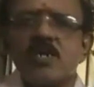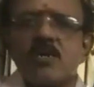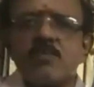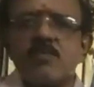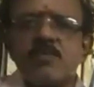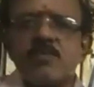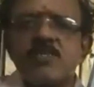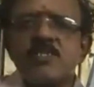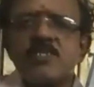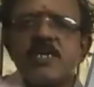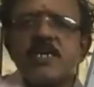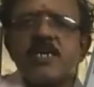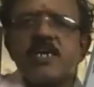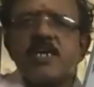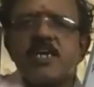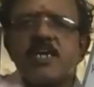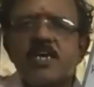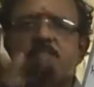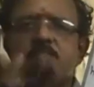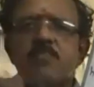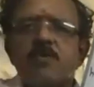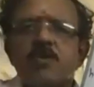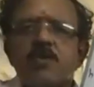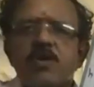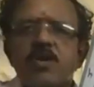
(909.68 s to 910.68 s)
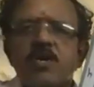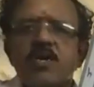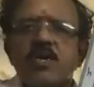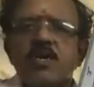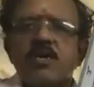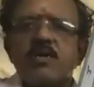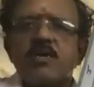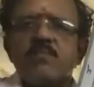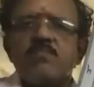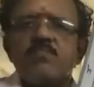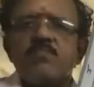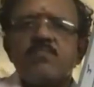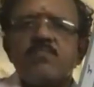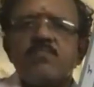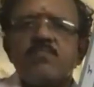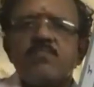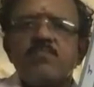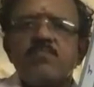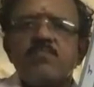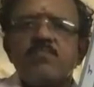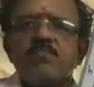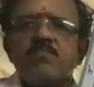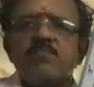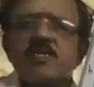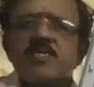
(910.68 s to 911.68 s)
you are projecting a body.
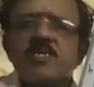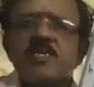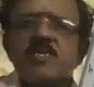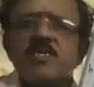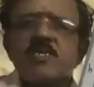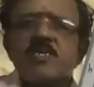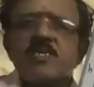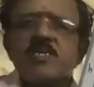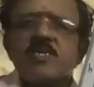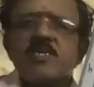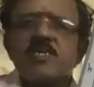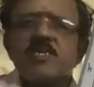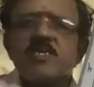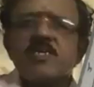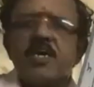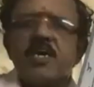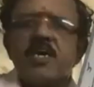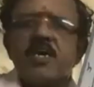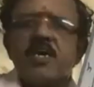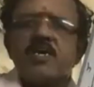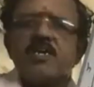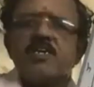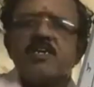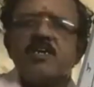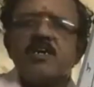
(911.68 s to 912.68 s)
When you project a body,